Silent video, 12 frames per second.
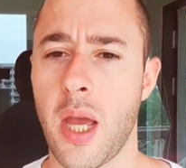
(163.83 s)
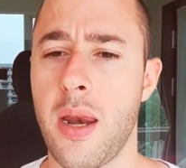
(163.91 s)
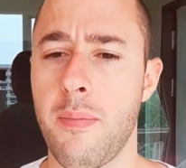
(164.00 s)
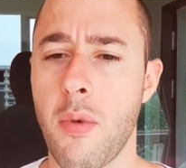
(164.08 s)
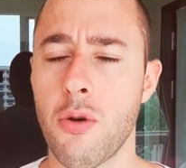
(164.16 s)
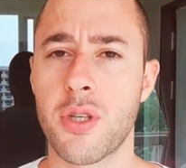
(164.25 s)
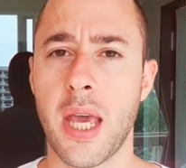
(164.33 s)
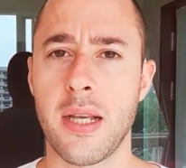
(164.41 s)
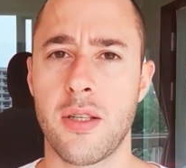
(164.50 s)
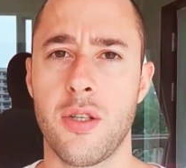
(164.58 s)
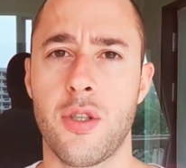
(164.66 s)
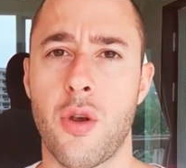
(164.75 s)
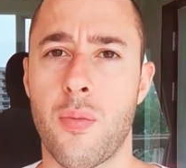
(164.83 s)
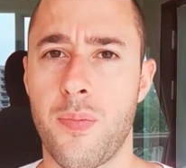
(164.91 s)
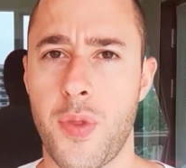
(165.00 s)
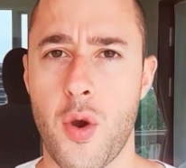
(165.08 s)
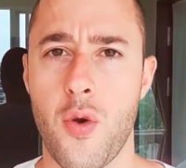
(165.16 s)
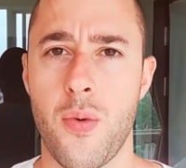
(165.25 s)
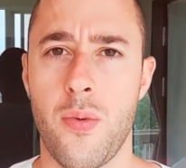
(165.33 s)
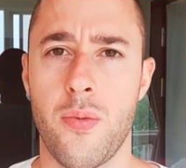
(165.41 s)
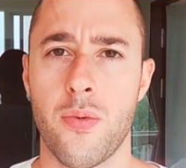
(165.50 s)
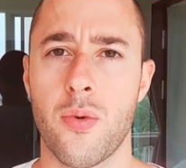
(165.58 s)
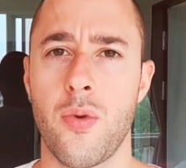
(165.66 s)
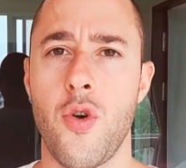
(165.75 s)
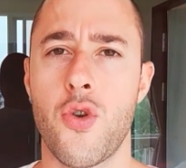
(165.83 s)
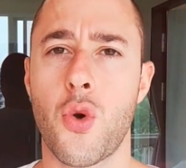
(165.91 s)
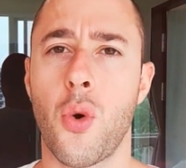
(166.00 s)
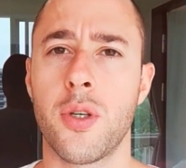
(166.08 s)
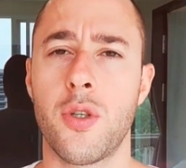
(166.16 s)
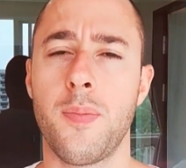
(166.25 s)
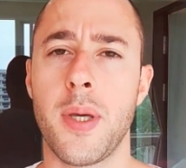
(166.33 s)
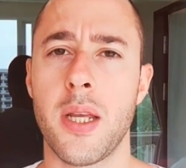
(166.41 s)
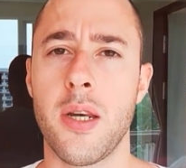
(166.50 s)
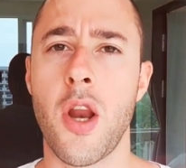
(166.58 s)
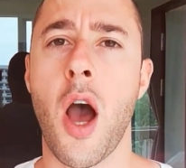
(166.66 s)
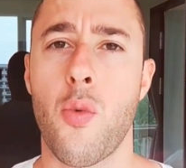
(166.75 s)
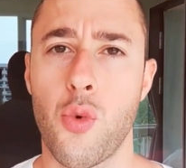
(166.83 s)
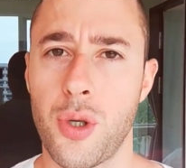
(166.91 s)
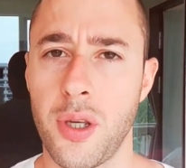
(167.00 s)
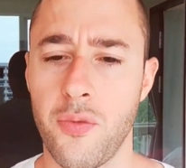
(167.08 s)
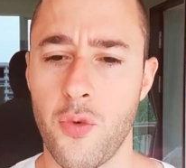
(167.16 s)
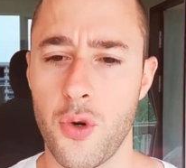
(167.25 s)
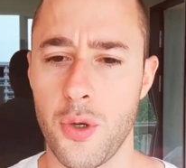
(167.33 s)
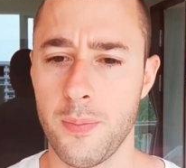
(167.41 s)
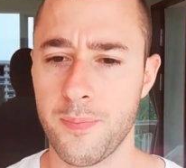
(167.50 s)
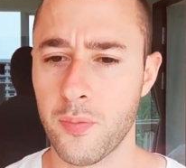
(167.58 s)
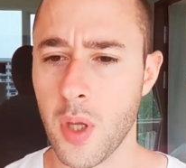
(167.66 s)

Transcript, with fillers: And in most cases, they're, they're going to be not working for you.